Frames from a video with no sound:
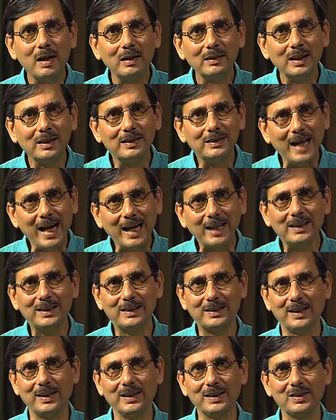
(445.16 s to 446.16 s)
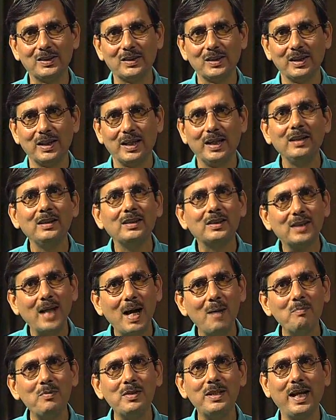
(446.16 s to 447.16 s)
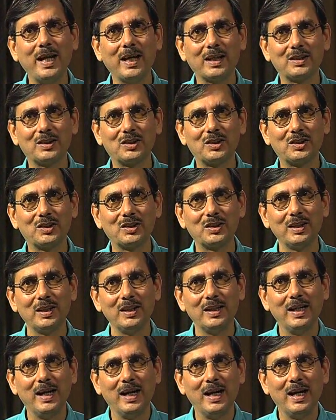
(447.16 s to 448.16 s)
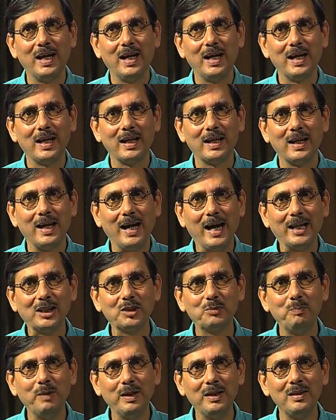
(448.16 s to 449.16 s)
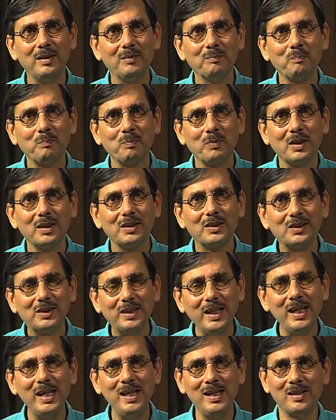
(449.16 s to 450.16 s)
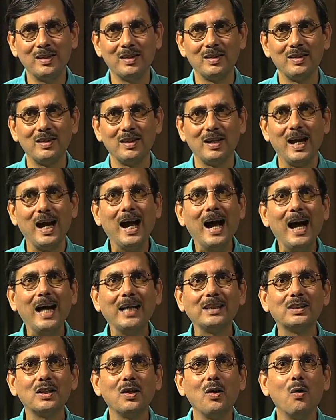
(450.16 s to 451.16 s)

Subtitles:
the taxes in some texts has been seen as